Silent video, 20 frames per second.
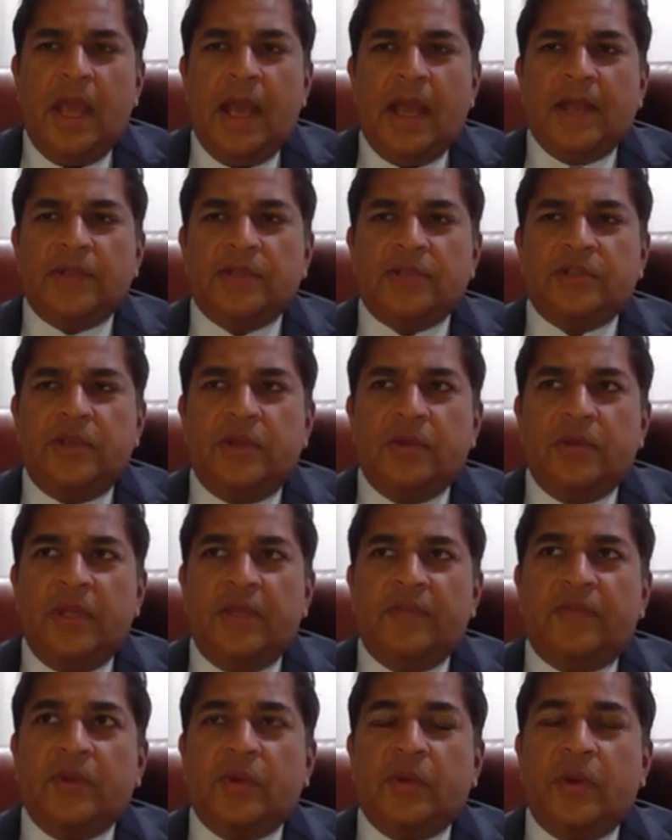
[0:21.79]
And so
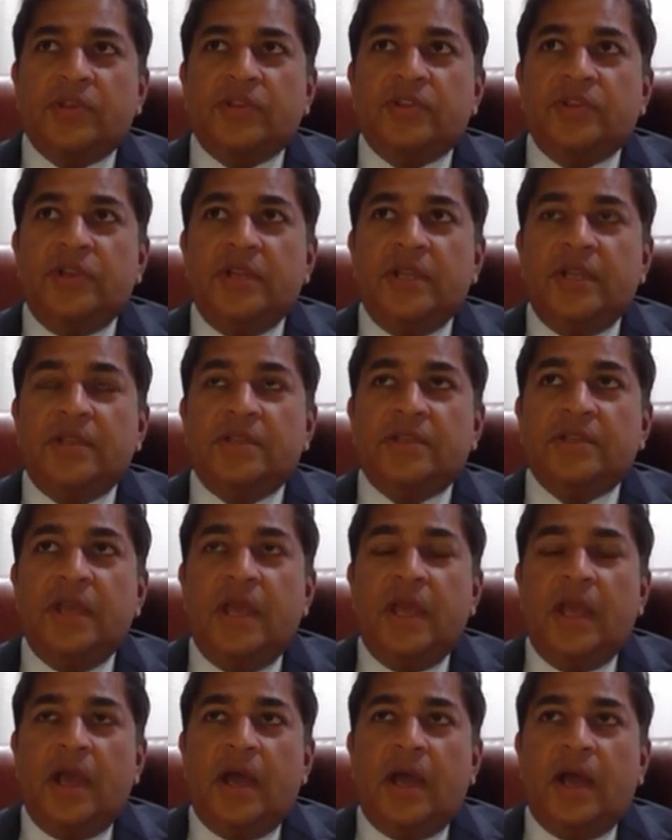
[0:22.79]
if the question is,